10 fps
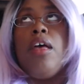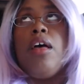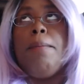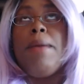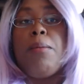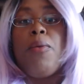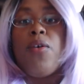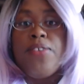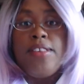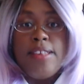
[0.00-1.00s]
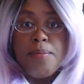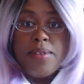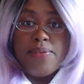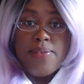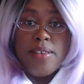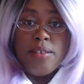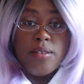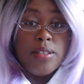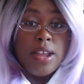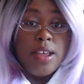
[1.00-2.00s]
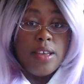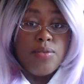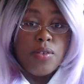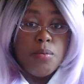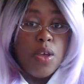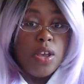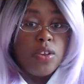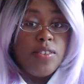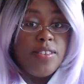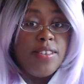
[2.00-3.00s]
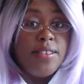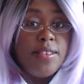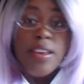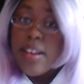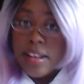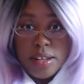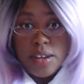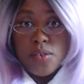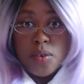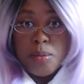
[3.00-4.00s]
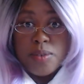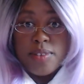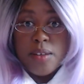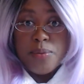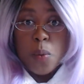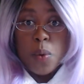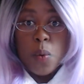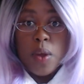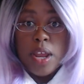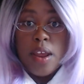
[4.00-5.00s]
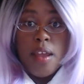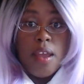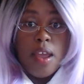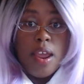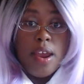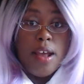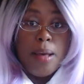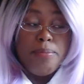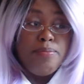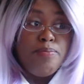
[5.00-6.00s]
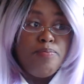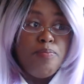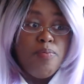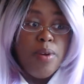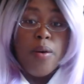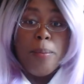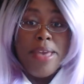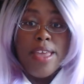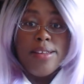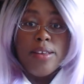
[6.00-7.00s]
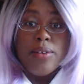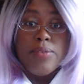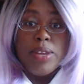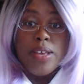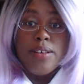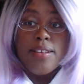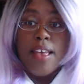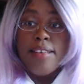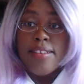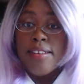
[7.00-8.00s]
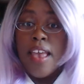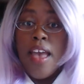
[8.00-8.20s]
Metamorphosis Tempt to Fill. They have some exceedingly adorable stuff going on, and I'm real mad they don't have any good sizes.